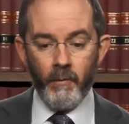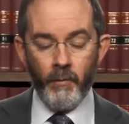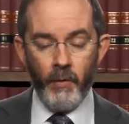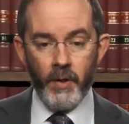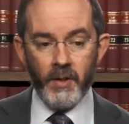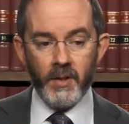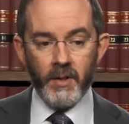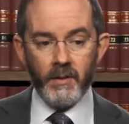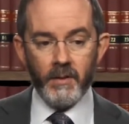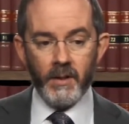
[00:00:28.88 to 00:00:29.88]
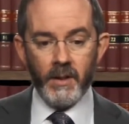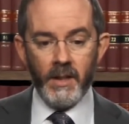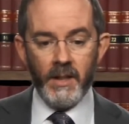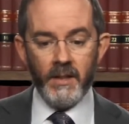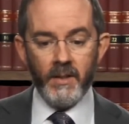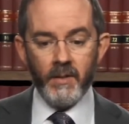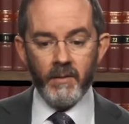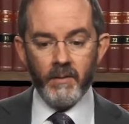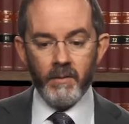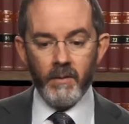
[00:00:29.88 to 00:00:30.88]
First, it
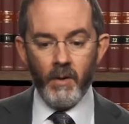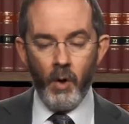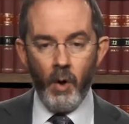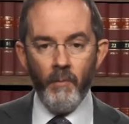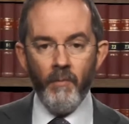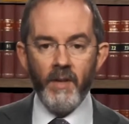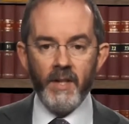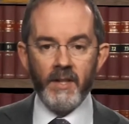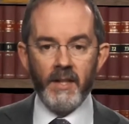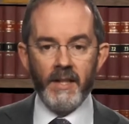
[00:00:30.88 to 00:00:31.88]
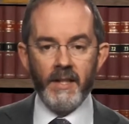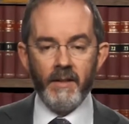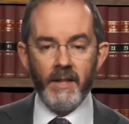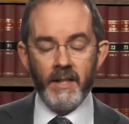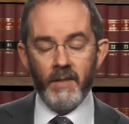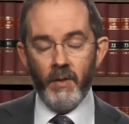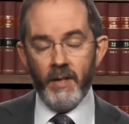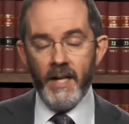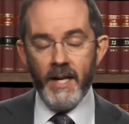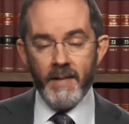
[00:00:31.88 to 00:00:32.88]
obviously, in its
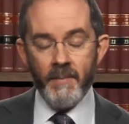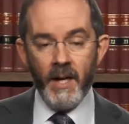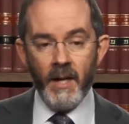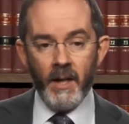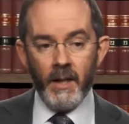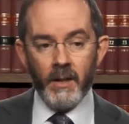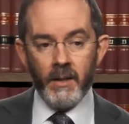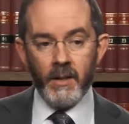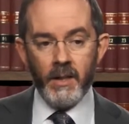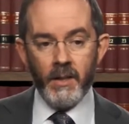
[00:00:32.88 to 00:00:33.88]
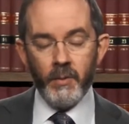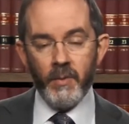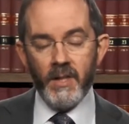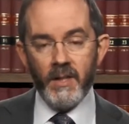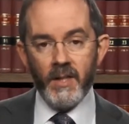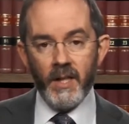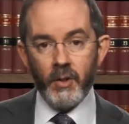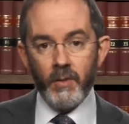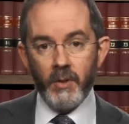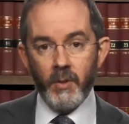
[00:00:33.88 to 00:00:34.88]
very name, deals with the
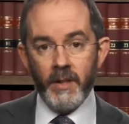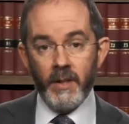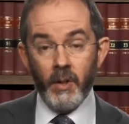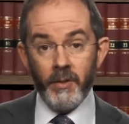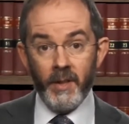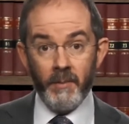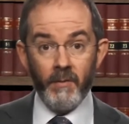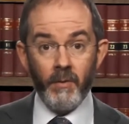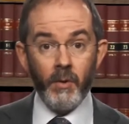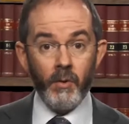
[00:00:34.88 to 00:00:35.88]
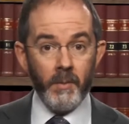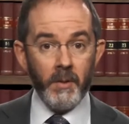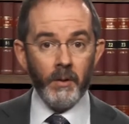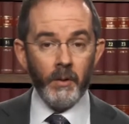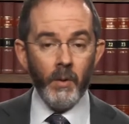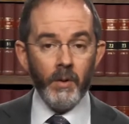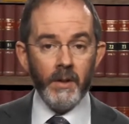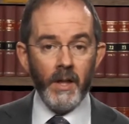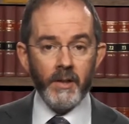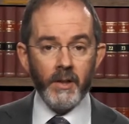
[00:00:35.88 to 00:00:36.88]
intersection between concepts of criminal law,
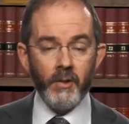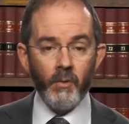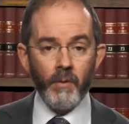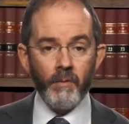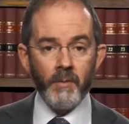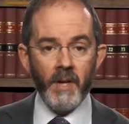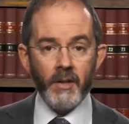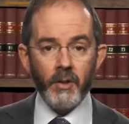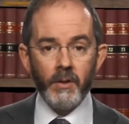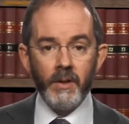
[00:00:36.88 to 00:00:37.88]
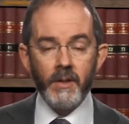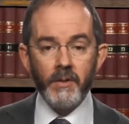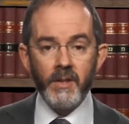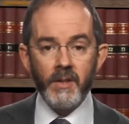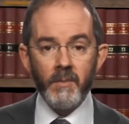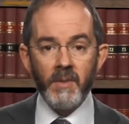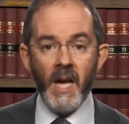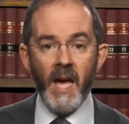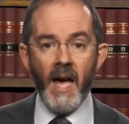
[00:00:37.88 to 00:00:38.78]
largely drawn from national legal systems,